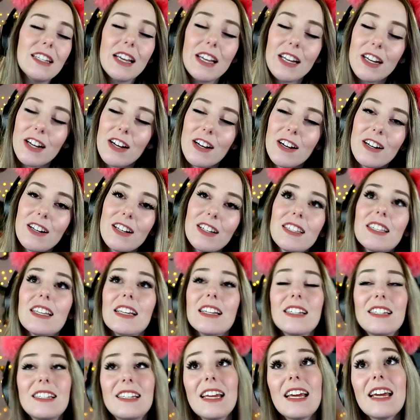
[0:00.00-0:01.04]
dinners,
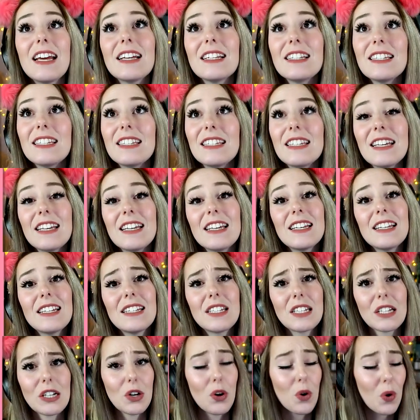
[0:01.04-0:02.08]
the
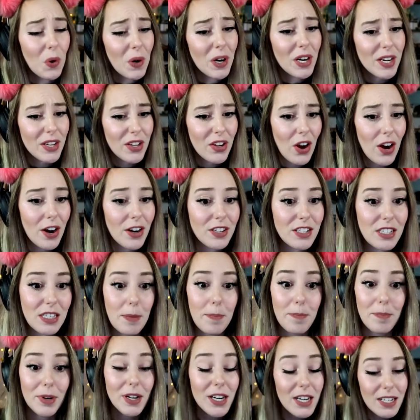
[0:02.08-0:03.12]
dances, the courtyards,
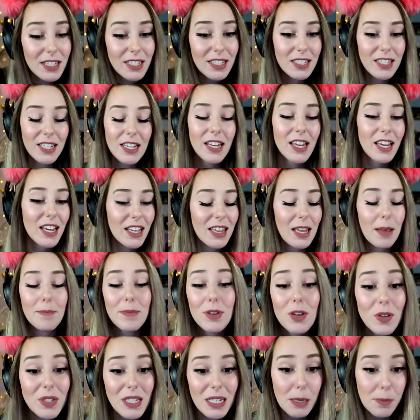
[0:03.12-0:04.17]
the birds singing, the
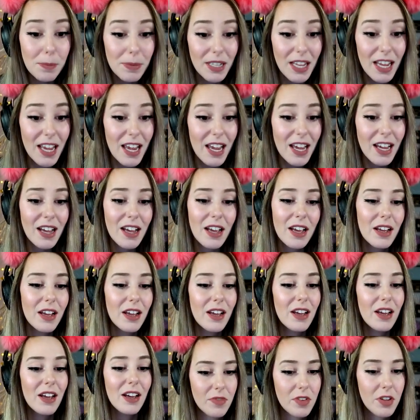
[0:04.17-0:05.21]
music playing.
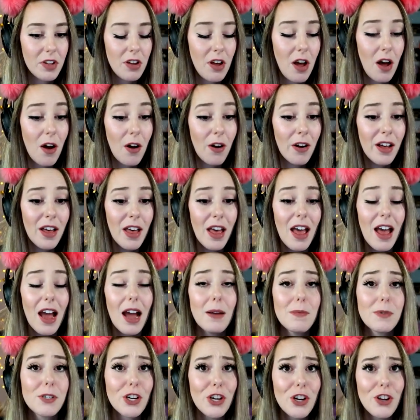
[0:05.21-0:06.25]
Oh,
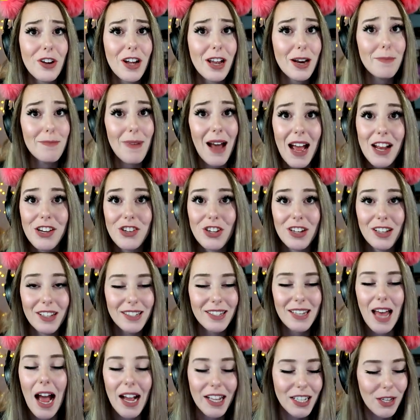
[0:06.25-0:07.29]
I'm sure you could imagine
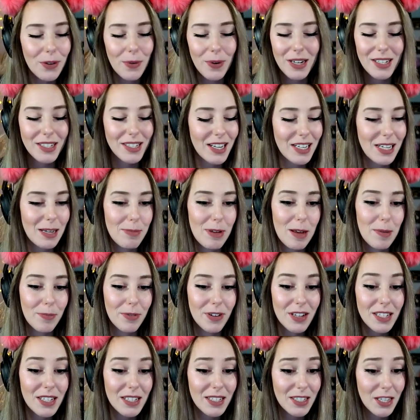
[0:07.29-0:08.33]
exactly what it's like to be a
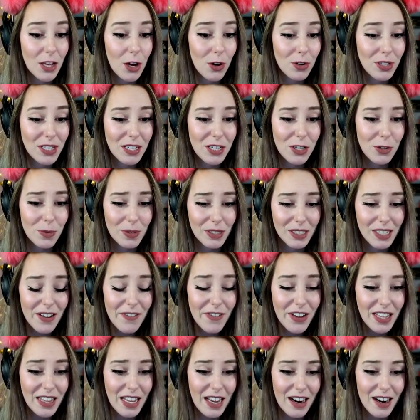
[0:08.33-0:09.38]
princess though since you were
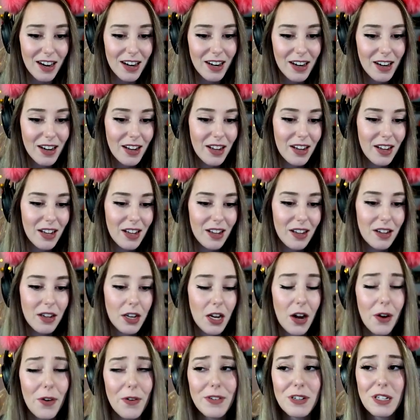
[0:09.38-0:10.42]
living there.
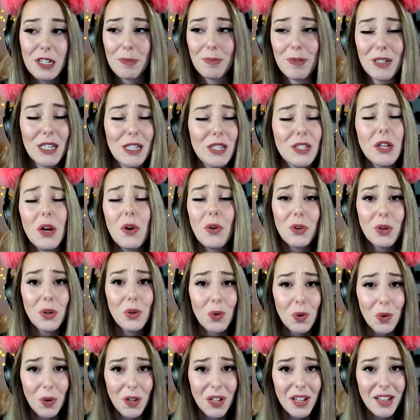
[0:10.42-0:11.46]
Oh, it would just be so
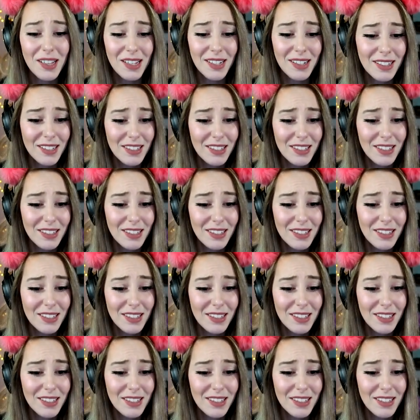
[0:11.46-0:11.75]
cool.